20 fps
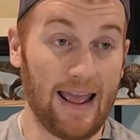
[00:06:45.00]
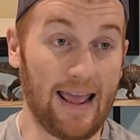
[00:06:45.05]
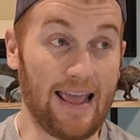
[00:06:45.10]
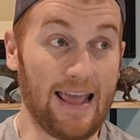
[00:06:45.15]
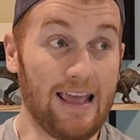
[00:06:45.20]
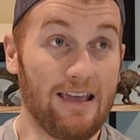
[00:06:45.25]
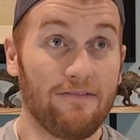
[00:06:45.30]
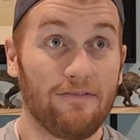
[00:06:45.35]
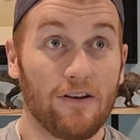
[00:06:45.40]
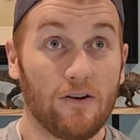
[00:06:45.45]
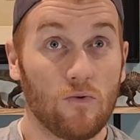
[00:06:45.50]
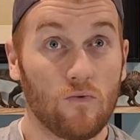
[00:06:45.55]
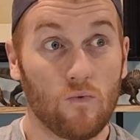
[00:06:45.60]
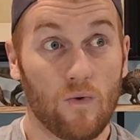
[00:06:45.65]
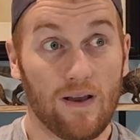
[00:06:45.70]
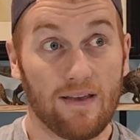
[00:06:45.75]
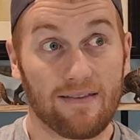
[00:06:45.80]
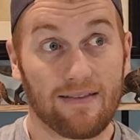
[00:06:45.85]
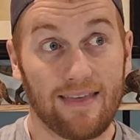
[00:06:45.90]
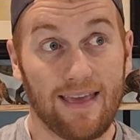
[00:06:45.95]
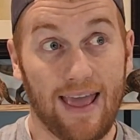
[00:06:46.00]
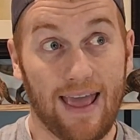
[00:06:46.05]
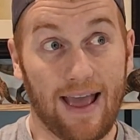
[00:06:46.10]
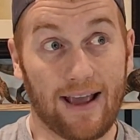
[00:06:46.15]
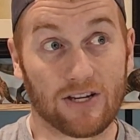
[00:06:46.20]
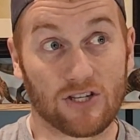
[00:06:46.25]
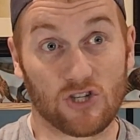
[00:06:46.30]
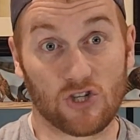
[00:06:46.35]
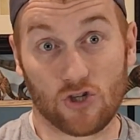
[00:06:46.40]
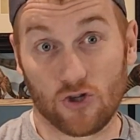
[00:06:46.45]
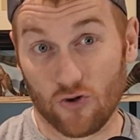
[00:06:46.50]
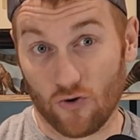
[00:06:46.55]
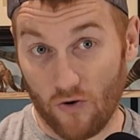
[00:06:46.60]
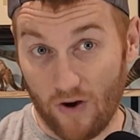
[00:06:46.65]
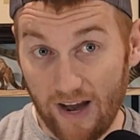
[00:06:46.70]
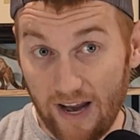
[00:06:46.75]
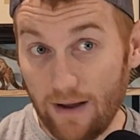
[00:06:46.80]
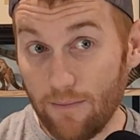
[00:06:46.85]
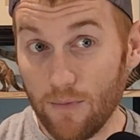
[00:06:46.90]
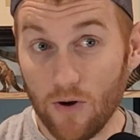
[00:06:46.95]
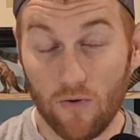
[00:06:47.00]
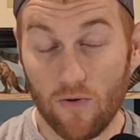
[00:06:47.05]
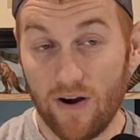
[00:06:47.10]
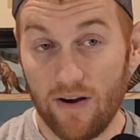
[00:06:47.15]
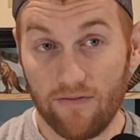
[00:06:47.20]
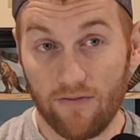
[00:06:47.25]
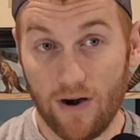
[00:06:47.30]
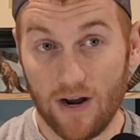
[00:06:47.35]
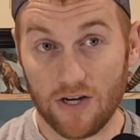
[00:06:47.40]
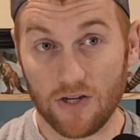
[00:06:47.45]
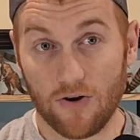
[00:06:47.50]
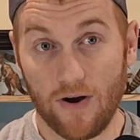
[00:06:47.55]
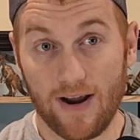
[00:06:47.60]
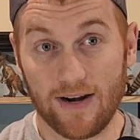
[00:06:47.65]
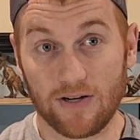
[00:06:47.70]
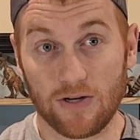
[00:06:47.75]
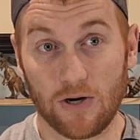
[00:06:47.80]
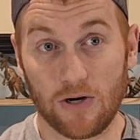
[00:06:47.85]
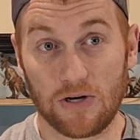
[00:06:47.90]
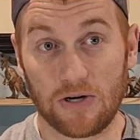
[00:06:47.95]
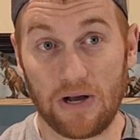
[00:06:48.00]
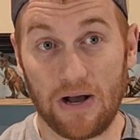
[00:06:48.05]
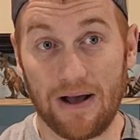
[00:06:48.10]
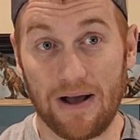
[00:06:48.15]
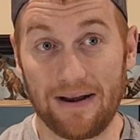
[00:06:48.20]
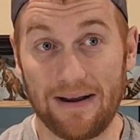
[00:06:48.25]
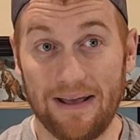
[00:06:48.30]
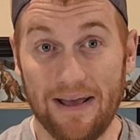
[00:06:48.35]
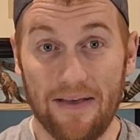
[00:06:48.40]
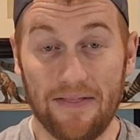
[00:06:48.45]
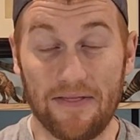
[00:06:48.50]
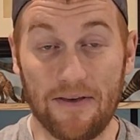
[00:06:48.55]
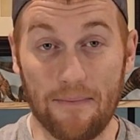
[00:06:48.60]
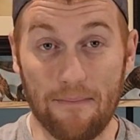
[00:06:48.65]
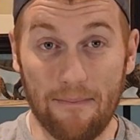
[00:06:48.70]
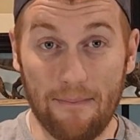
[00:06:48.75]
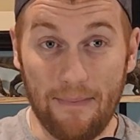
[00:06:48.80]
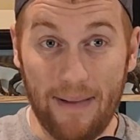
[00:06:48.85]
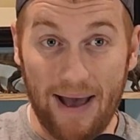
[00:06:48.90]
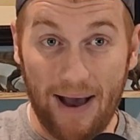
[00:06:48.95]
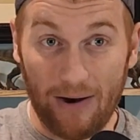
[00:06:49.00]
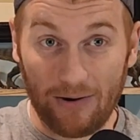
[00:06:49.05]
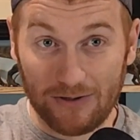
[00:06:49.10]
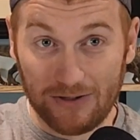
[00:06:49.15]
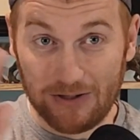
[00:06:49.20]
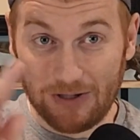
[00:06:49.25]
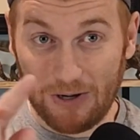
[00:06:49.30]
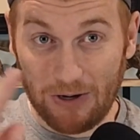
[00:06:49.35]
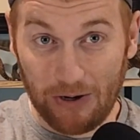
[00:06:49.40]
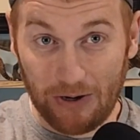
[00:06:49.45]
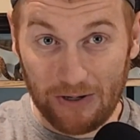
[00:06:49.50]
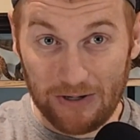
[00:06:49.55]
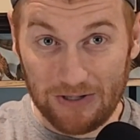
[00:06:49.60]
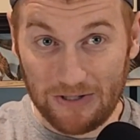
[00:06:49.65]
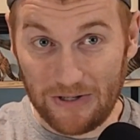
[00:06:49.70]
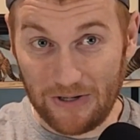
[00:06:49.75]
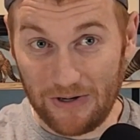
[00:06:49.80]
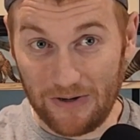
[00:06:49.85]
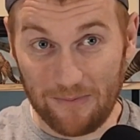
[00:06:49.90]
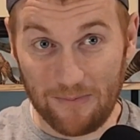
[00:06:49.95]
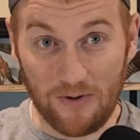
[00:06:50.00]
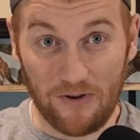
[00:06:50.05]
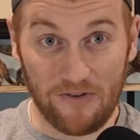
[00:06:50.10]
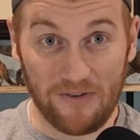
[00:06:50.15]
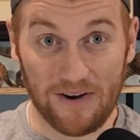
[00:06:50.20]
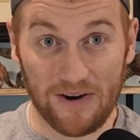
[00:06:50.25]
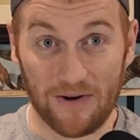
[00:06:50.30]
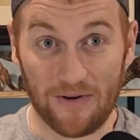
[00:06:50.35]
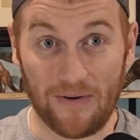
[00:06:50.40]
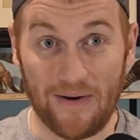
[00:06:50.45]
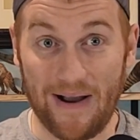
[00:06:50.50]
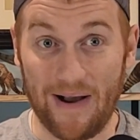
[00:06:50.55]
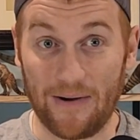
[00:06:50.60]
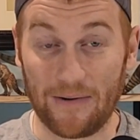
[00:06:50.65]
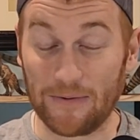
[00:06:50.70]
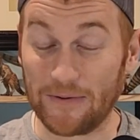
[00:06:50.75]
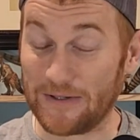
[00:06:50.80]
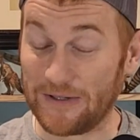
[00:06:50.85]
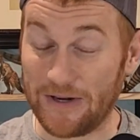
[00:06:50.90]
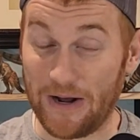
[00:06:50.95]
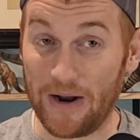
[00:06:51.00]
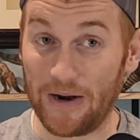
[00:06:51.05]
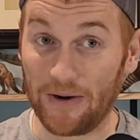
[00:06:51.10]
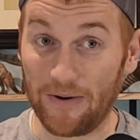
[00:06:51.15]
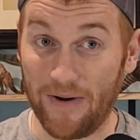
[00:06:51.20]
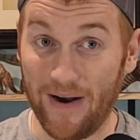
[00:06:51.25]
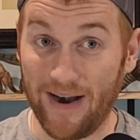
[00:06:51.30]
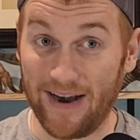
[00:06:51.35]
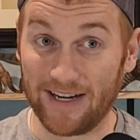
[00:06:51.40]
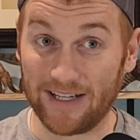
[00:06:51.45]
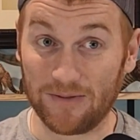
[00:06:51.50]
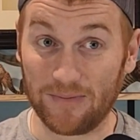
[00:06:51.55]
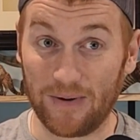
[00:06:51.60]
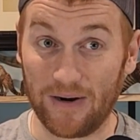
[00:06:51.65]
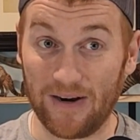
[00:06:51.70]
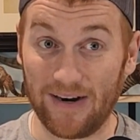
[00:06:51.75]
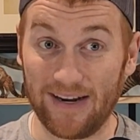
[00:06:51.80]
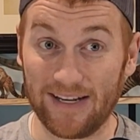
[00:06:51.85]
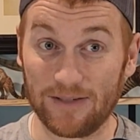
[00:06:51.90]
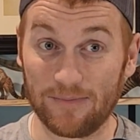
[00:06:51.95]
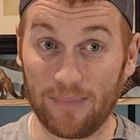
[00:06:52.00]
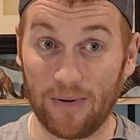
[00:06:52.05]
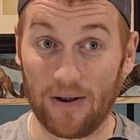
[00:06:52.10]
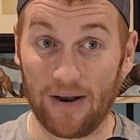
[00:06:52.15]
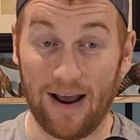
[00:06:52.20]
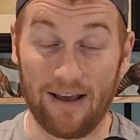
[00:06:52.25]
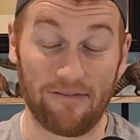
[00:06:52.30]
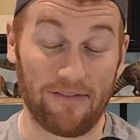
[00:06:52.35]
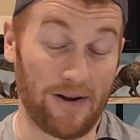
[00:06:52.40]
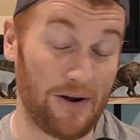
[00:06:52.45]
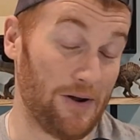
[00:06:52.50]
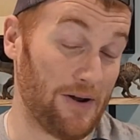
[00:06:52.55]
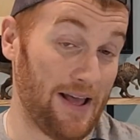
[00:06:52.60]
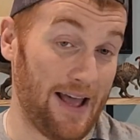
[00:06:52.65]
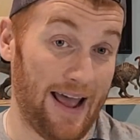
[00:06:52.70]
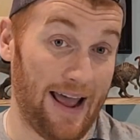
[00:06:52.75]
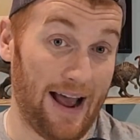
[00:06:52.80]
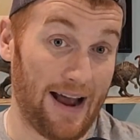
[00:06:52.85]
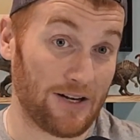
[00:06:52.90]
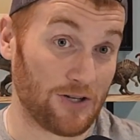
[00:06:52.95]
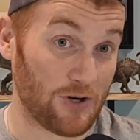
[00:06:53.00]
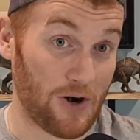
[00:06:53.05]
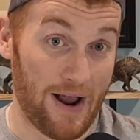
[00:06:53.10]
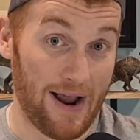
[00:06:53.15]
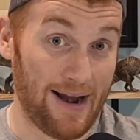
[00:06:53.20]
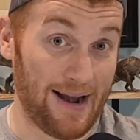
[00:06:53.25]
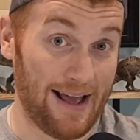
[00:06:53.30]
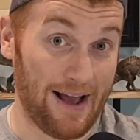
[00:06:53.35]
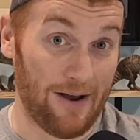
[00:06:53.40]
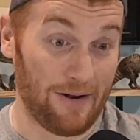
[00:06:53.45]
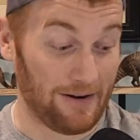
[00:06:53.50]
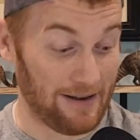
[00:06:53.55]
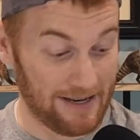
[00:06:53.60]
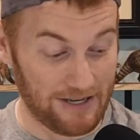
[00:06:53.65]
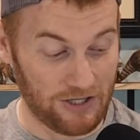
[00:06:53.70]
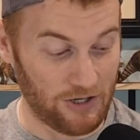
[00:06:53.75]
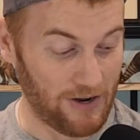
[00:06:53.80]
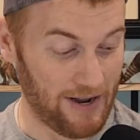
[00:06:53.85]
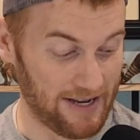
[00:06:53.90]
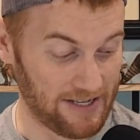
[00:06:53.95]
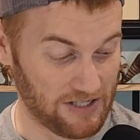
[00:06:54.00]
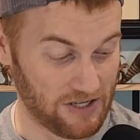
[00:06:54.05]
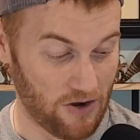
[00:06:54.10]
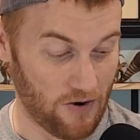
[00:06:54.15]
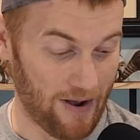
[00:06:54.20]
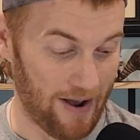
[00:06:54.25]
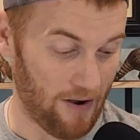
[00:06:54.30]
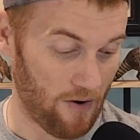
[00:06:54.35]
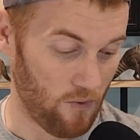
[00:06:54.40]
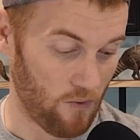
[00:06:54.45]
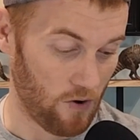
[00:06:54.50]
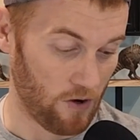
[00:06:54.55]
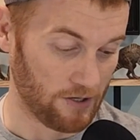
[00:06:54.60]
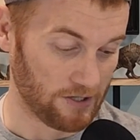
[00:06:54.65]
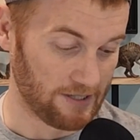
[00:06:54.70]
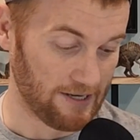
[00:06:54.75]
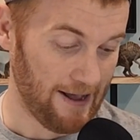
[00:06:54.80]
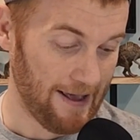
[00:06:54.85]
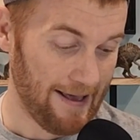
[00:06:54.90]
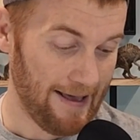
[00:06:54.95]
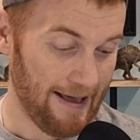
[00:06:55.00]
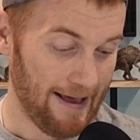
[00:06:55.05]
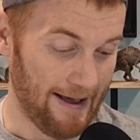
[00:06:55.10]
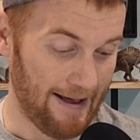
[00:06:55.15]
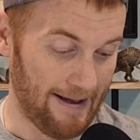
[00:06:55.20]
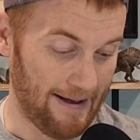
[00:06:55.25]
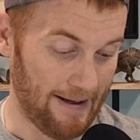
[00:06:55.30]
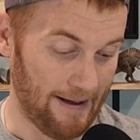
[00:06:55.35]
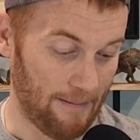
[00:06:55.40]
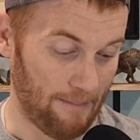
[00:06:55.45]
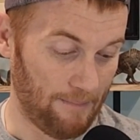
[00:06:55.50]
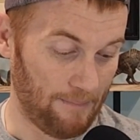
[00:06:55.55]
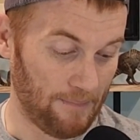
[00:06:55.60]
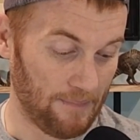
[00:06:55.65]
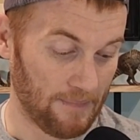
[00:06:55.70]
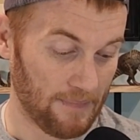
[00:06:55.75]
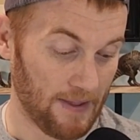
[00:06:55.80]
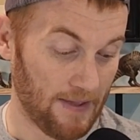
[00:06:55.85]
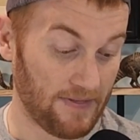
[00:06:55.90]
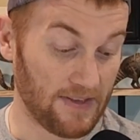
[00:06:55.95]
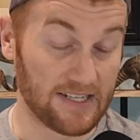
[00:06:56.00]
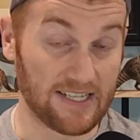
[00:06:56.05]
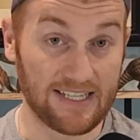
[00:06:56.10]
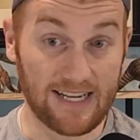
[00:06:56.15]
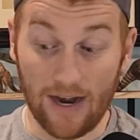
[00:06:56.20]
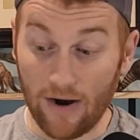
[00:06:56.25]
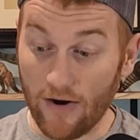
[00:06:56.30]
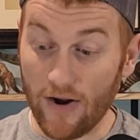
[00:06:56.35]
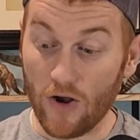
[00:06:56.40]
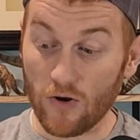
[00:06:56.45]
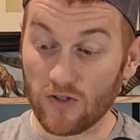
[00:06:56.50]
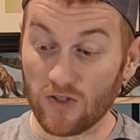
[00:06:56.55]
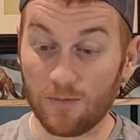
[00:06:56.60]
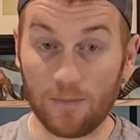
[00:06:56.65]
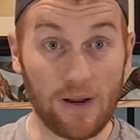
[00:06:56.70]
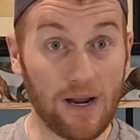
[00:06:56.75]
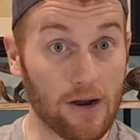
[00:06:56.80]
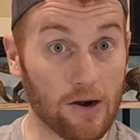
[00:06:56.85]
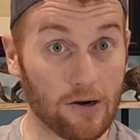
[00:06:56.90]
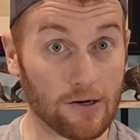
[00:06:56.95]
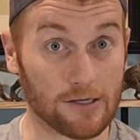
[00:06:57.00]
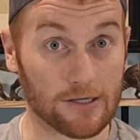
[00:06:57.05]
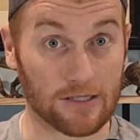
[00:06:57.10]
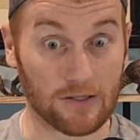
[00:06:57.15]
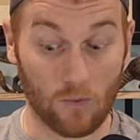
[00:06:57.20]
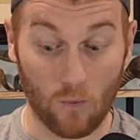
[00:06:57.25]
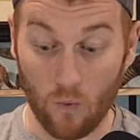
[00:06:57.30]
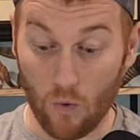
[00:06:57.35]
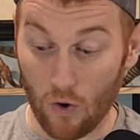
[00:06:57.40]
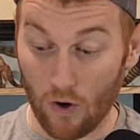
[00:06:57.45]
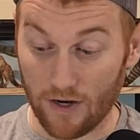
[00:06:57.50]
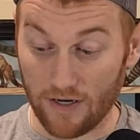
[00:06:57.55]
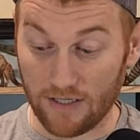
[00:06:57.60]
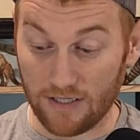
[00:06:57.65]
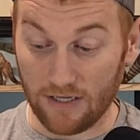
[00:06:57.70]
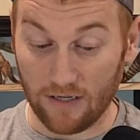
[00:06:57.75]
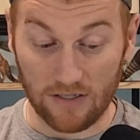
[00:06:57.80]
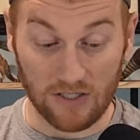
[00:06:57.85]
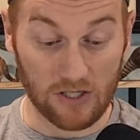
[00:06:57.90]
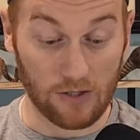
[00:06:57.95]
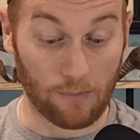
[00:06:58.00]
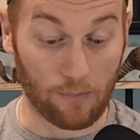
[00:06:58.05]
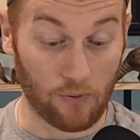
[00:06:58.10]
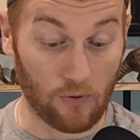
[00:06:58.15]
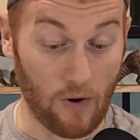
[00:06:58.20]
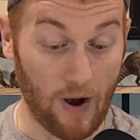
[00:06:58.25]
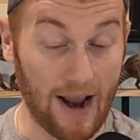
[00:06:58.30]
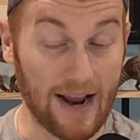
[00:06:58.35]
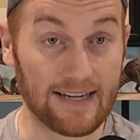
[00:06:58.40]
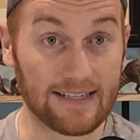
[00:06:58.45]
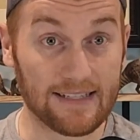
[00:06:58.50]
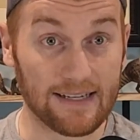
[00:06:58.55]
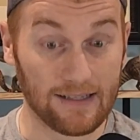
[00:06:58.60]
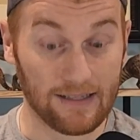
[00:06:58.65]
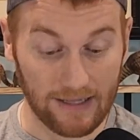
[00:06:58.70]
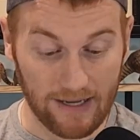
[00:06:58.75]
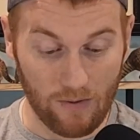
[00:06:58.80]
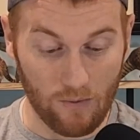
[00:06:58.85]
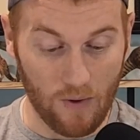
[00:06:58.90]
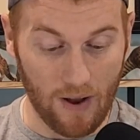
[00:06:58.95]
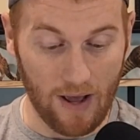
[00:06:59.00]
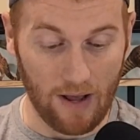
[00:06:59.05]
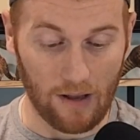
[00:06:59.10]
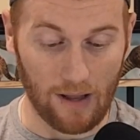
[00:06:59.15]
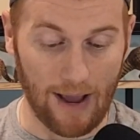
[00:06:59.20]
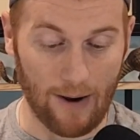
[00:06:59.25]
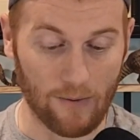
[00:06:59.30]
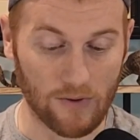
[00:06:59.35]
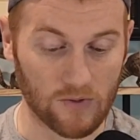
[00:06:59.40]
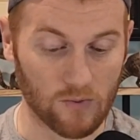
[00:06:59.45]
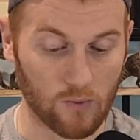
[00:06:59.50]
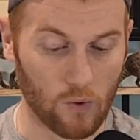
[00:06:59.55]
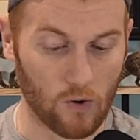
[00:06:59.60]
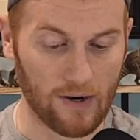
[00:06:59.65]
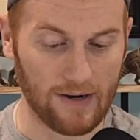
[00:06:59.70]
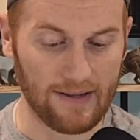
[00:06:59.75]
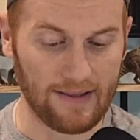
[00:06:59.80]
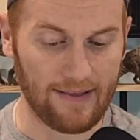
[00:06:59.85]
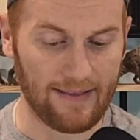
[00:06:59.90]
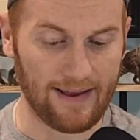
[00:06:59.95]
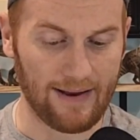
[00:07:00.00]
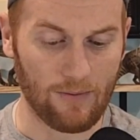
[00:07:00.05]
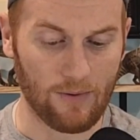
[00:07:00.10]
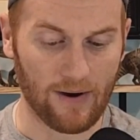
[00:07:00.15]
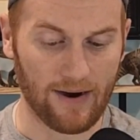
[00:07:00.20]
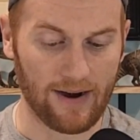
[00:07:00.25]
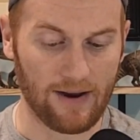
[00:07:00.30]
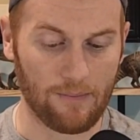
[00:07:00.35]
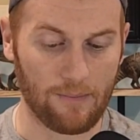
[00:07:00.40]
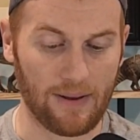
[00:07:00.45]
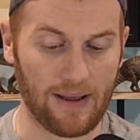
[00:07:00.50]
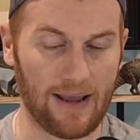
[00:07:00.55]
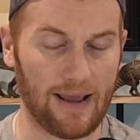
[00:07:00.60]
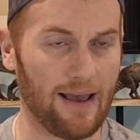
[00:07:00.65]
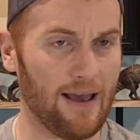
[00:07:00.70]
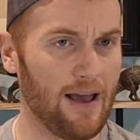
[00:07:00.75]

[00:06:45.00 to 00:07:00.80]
Even with the extreme refresh rate turned on, the mouse cursor moving around was not a great experience, but I figured, hey, I'd try it out and let you guys know how it works. The stereo speakers worked surprisingly well. I was worried that they were going to be